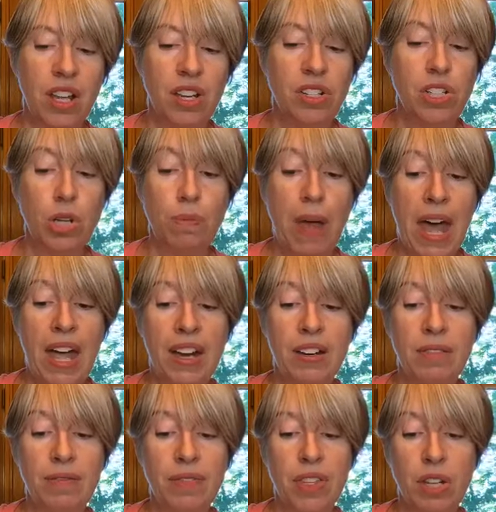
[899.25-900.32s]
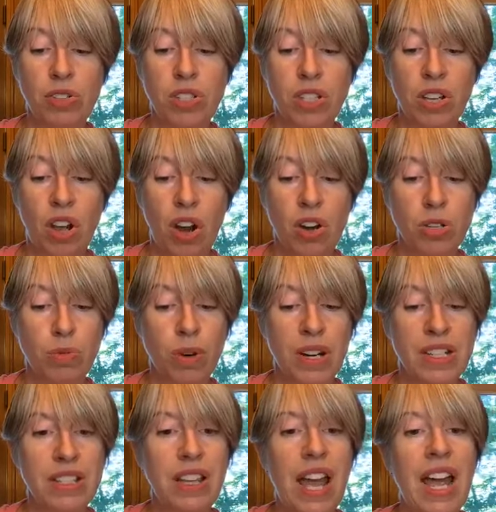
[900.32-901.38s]
"Too bad, those cigars were his
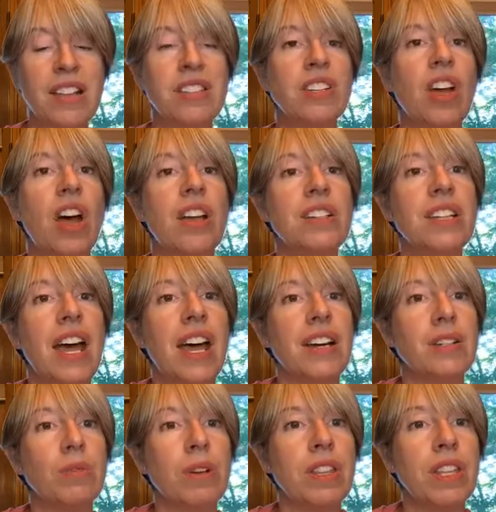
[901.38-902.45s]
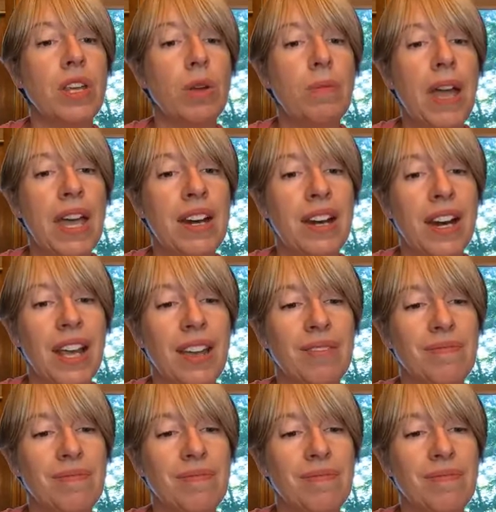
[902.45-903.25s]
last contact with humanity."